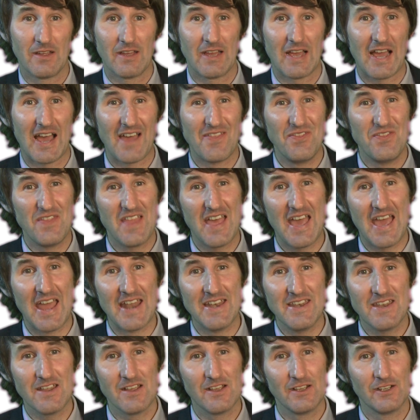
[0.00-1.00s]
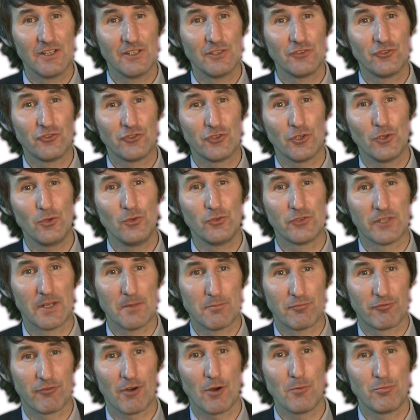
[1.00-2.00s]
and then choose an
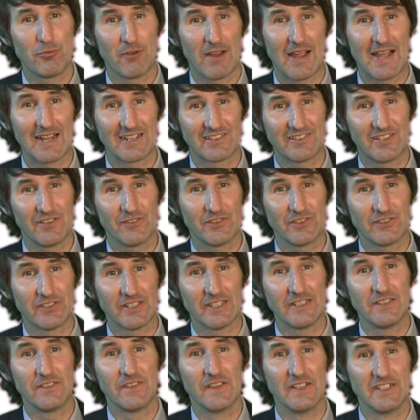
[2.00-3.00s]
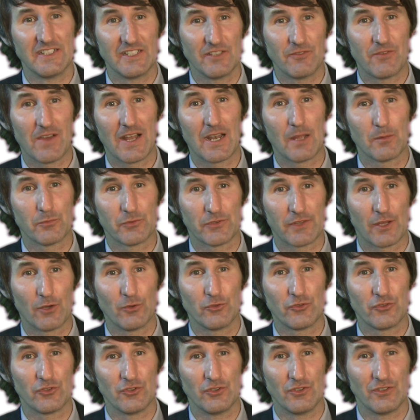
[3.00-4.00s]
appropriate activity that develops
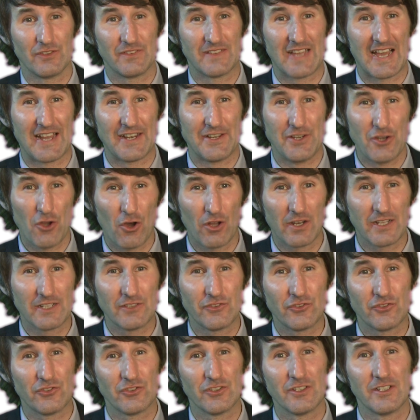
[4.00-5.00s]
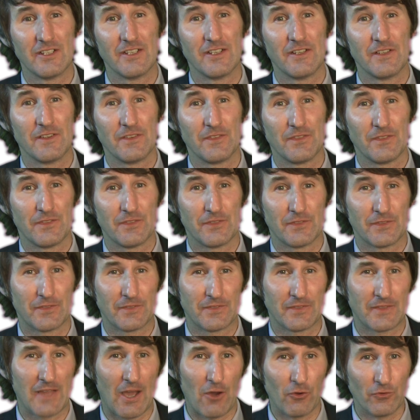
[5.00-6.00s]
that knowledge,
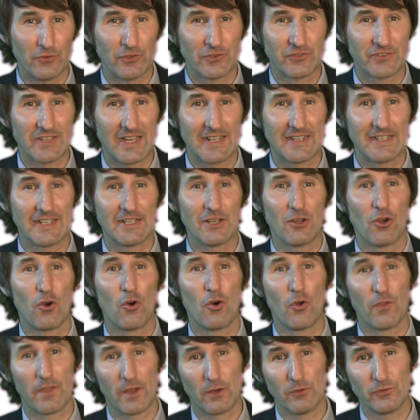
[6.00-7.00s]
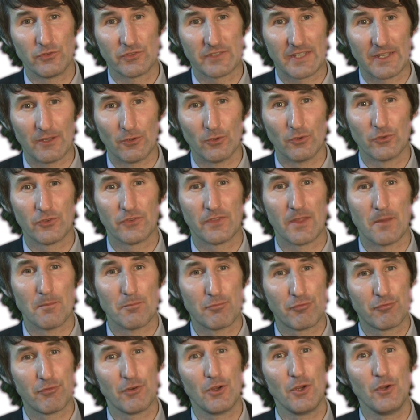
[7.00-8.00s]
that understanding, or those skills that
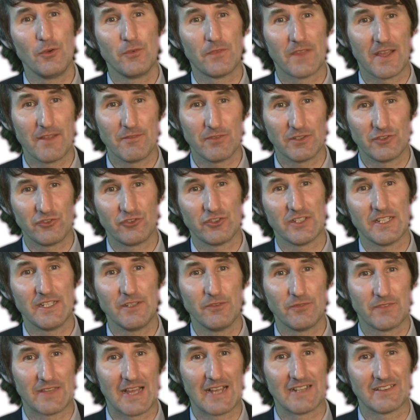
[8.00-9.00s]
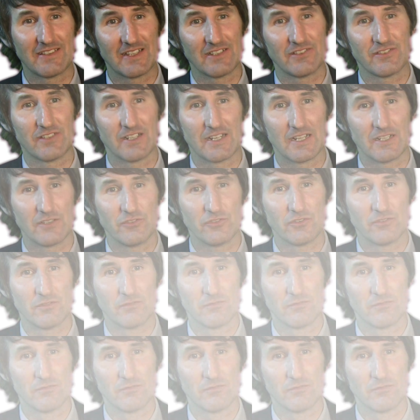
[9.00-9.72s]
prove they've achieved that destination.